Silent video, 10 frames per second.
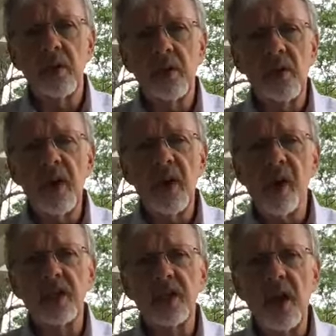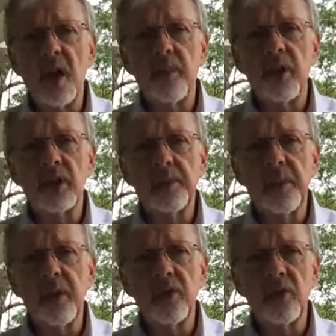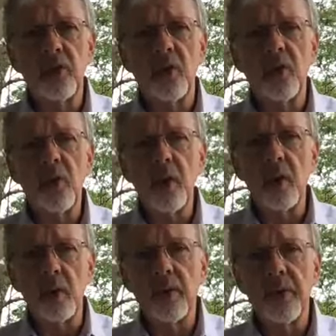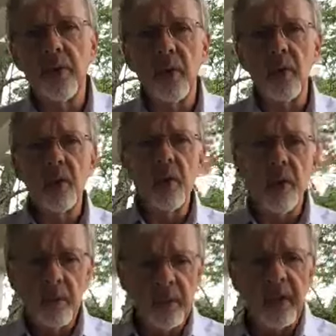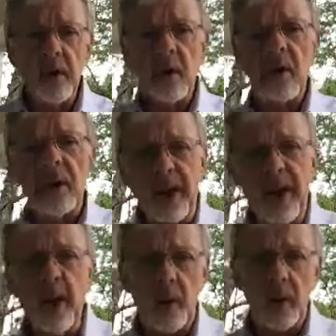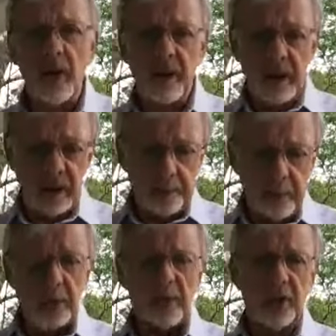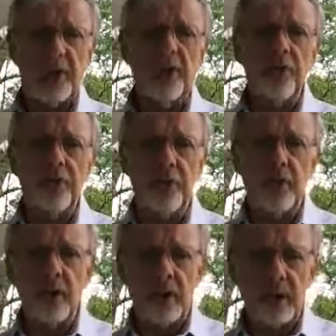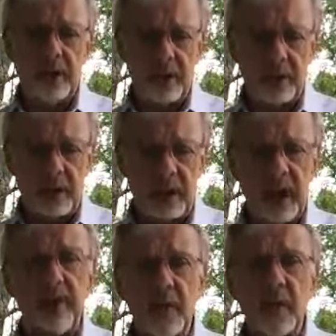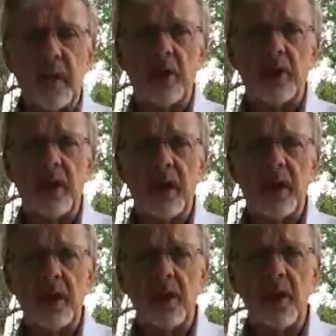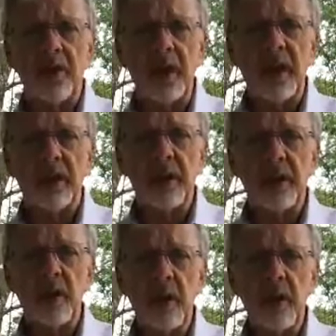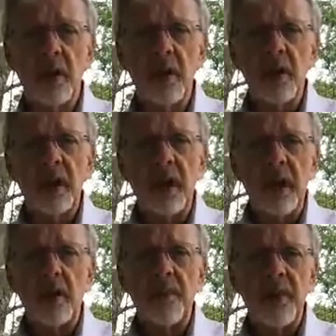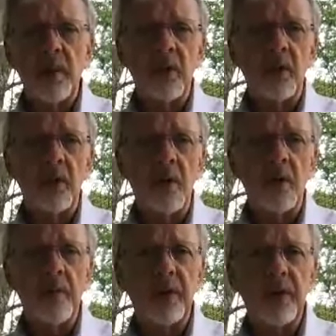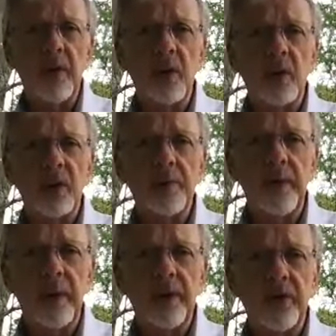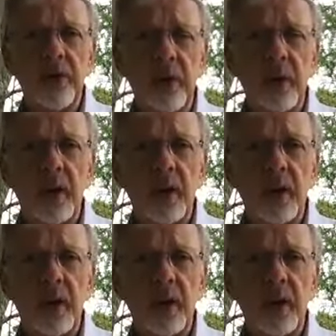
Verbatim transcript: You cannot stop their spiritual growth. They are allowing this persecution, this difficulty that they're facing, to help them to grow and mature spiritually.